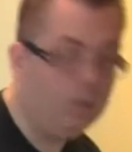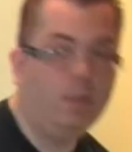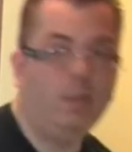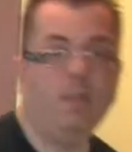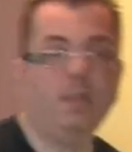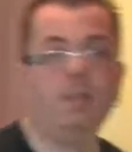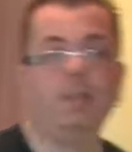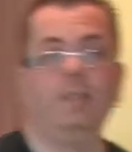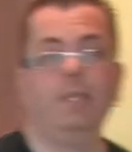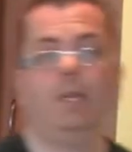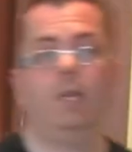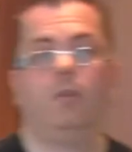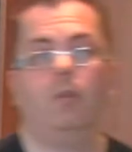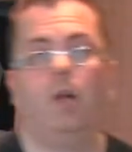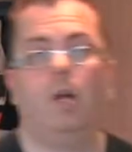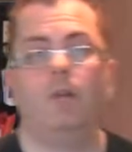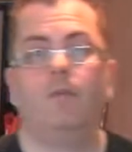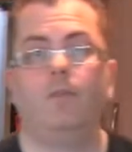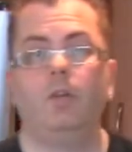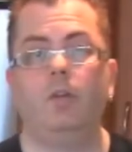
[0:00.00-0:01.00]
It doesn't take
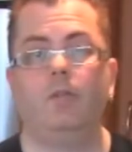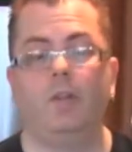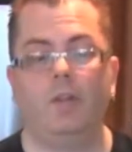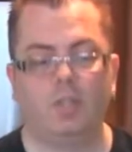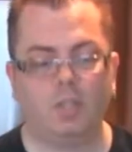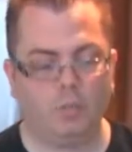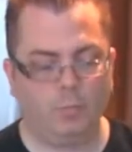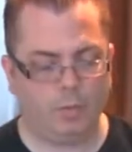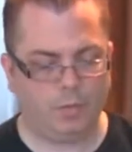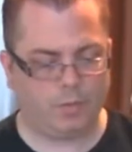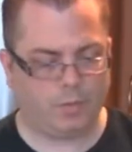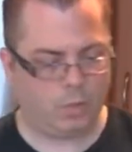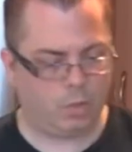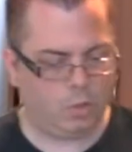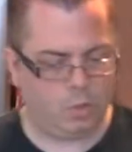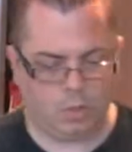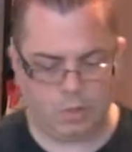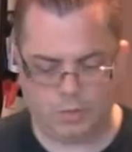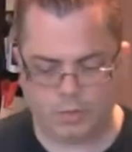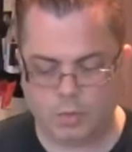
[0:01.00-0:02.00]
long for your vegetables to
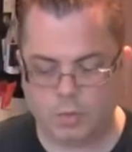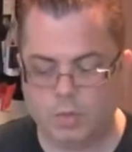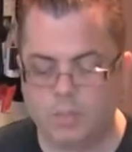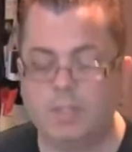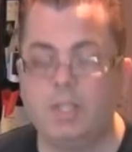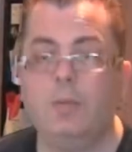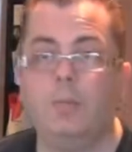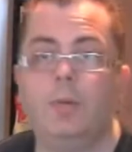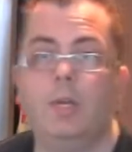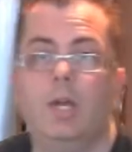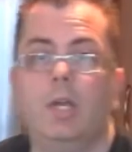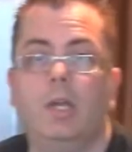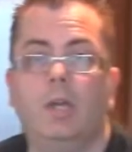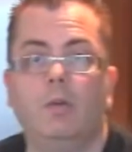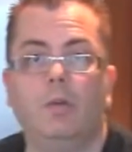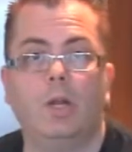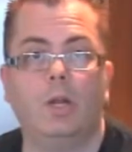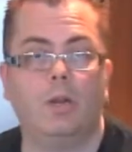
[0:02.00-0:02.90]
cook, so just keep an eye out on